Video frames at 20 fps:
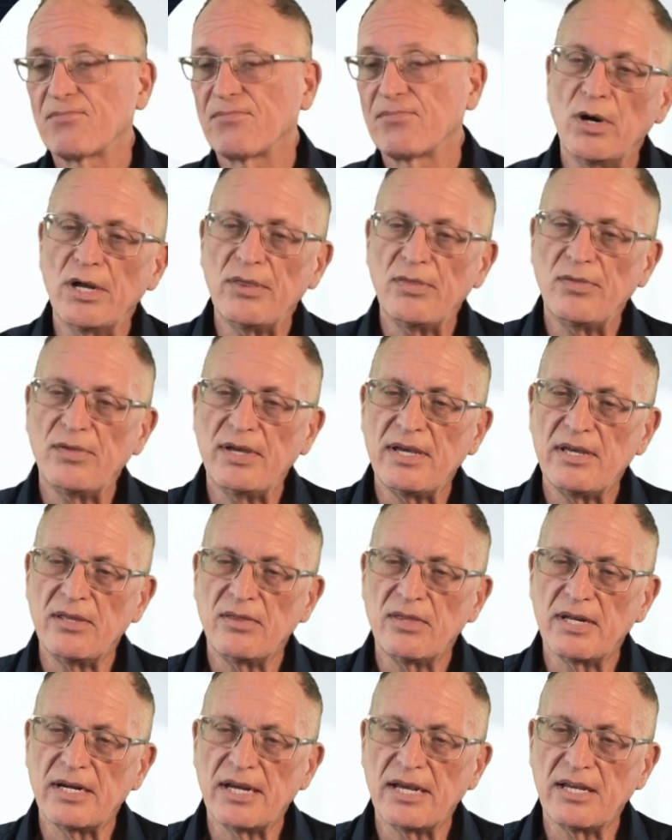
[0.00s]
But one
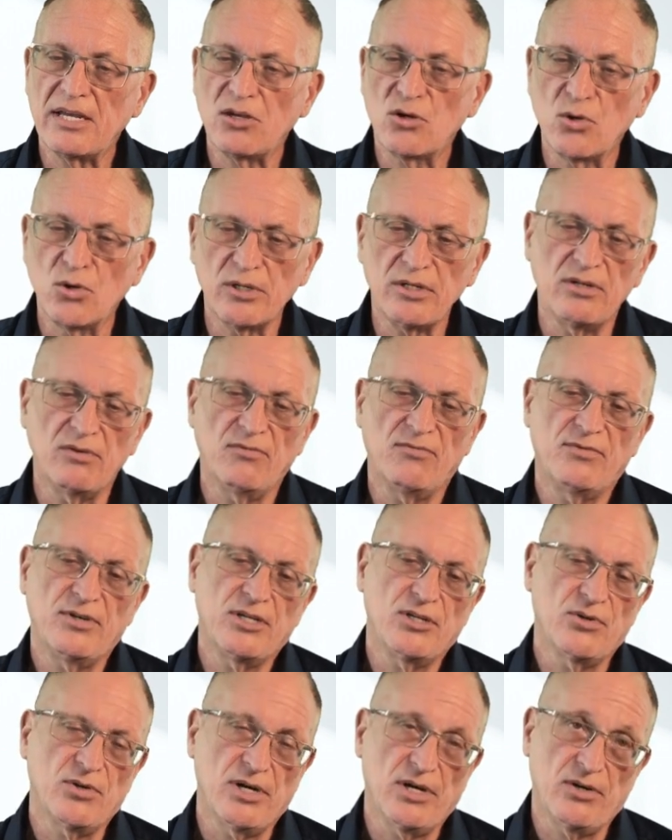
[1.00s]
thing that I
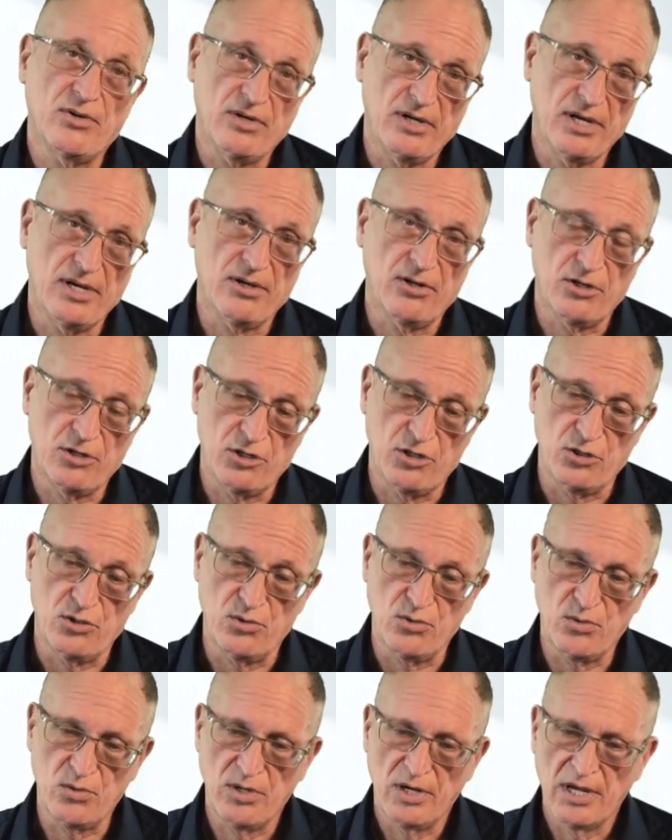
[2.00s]
couldn't figure out how to
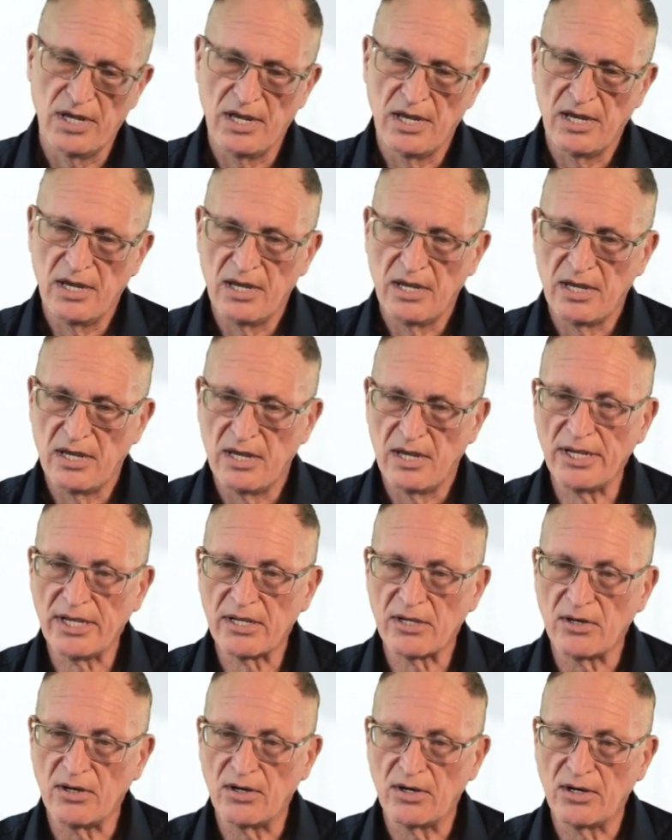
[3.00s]
do, you
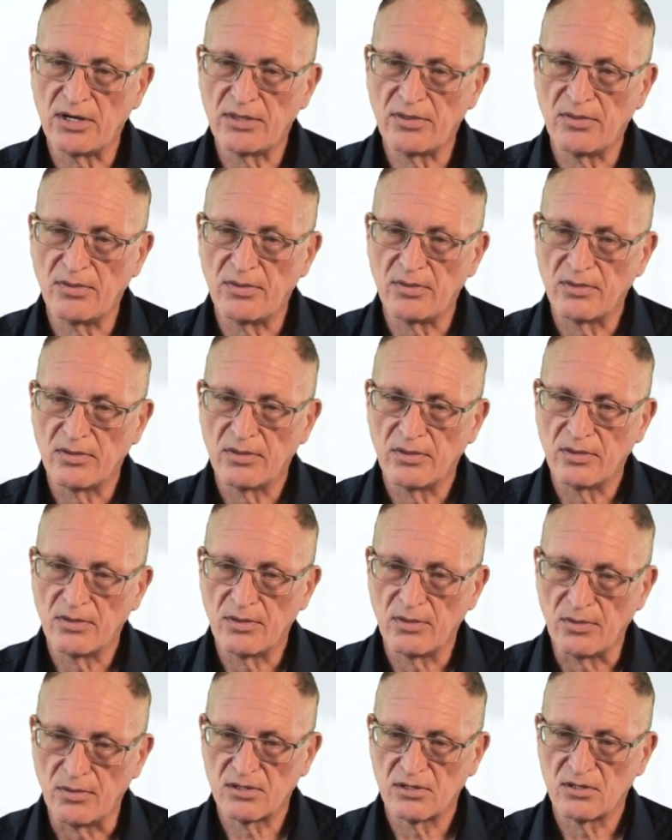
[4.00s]
click on
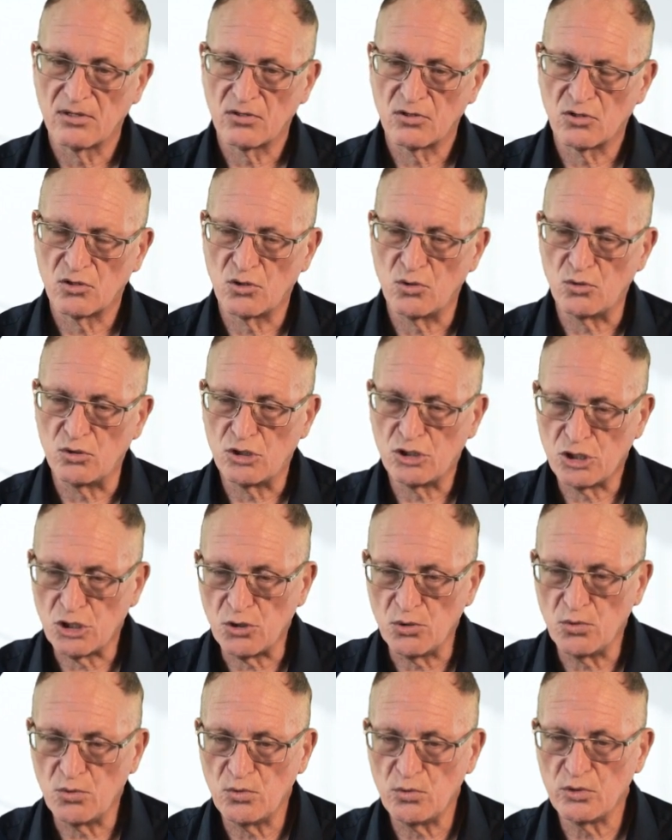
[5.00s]
this to
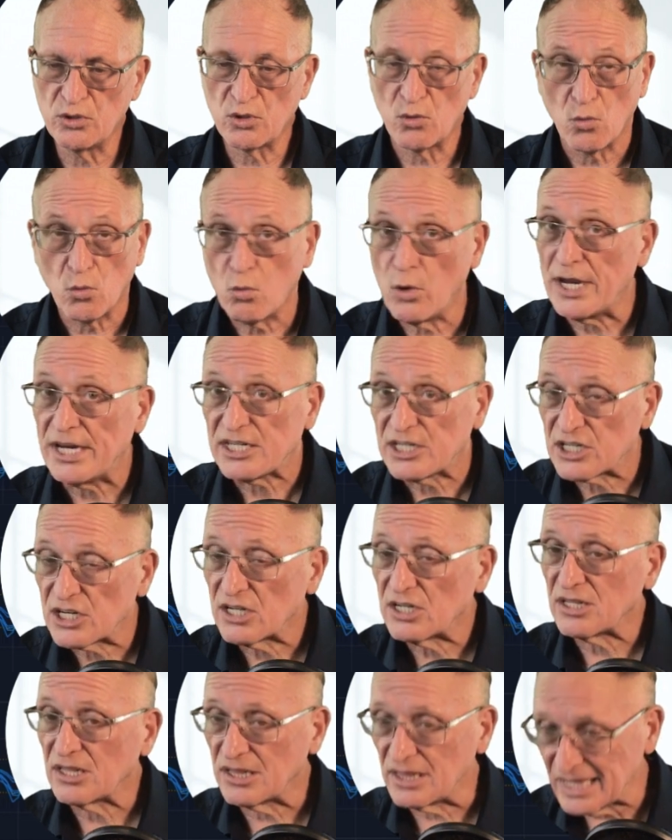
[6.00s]
choose
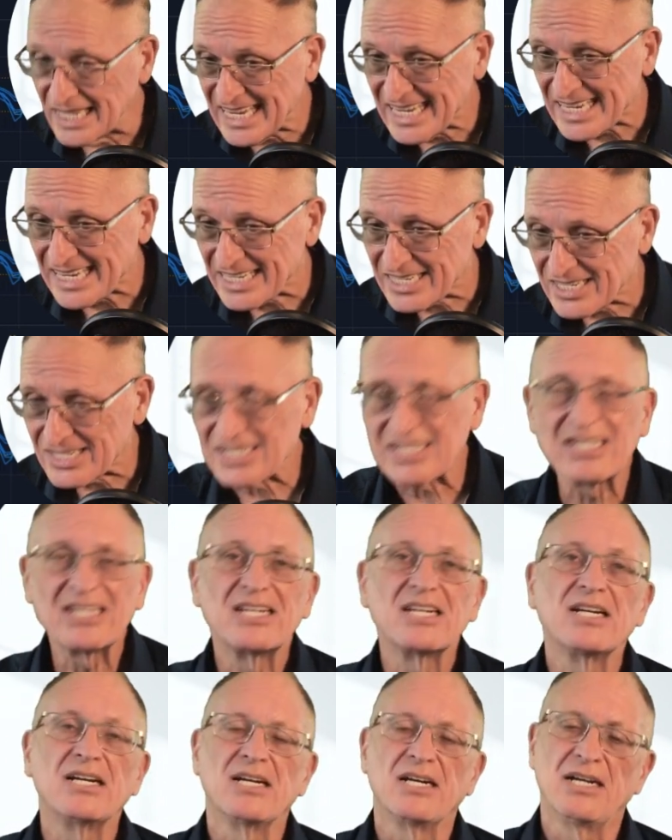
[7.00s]
which
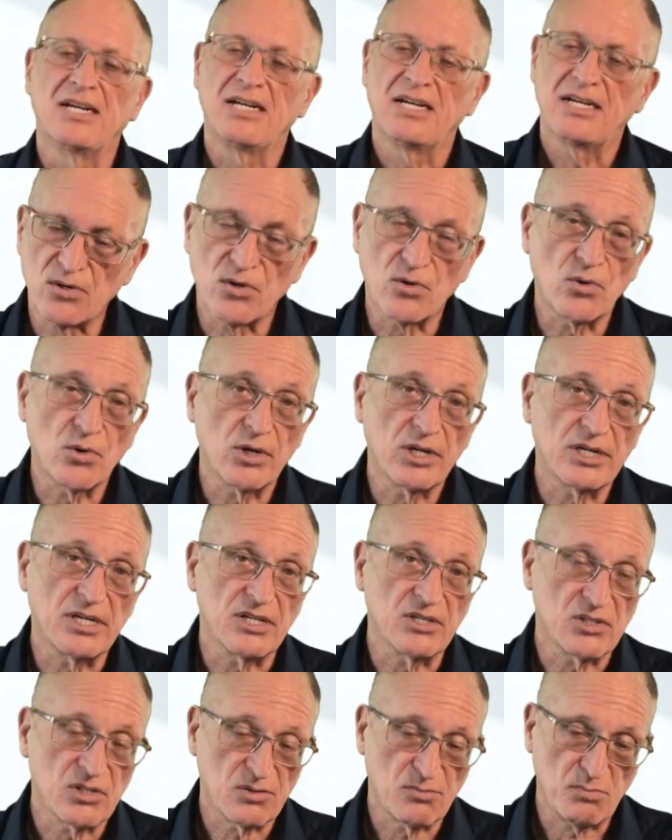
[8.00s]
list. These are
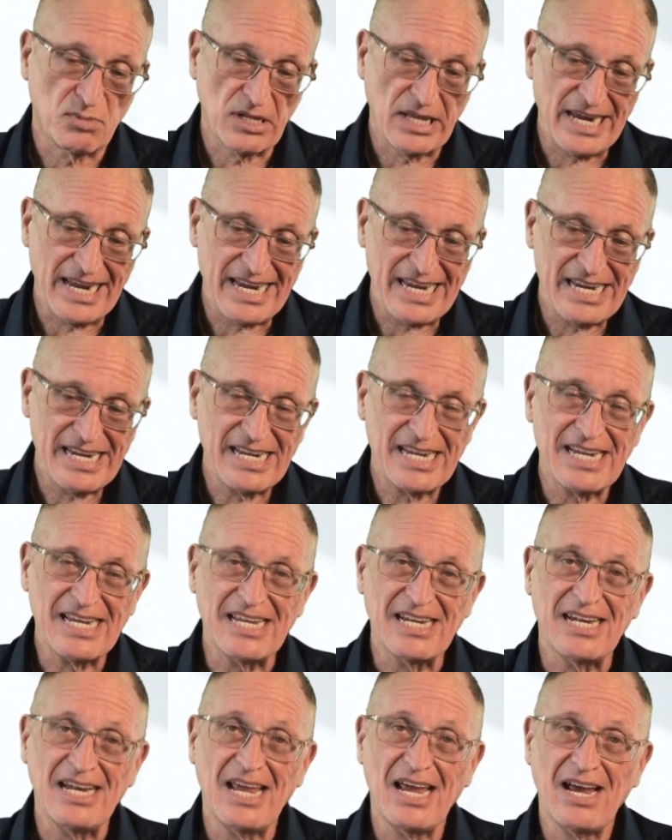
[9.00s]
going to
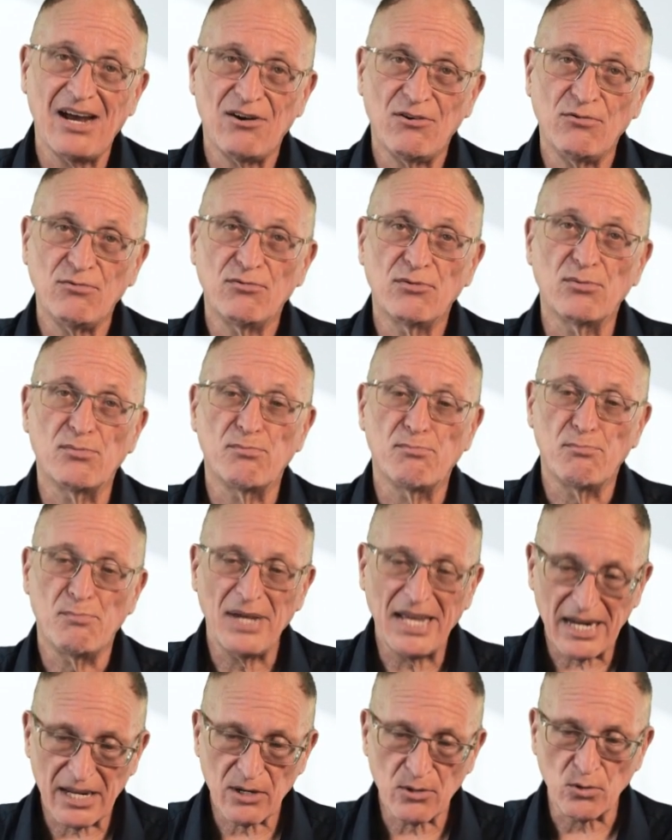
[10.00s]
display in
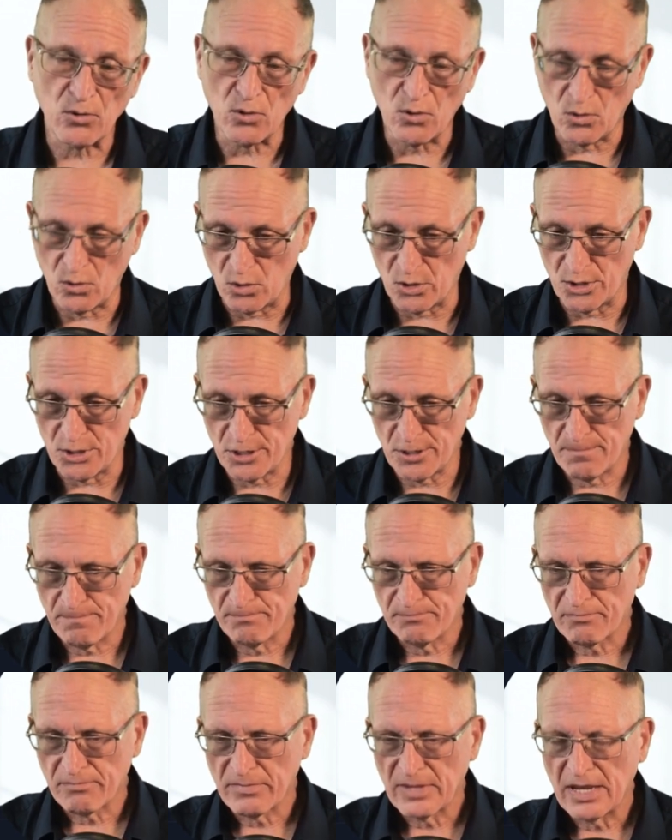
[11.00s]
alphabetical
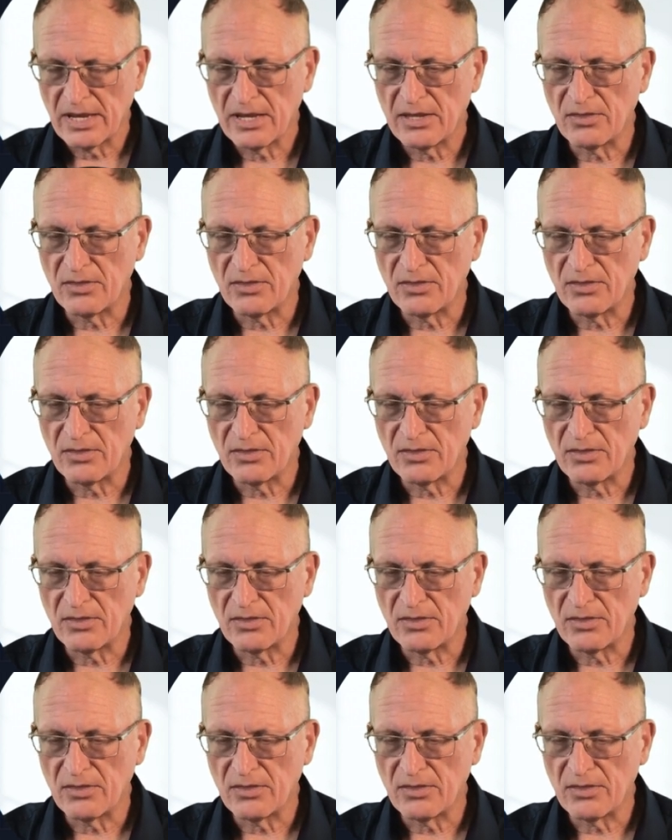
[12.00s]
order.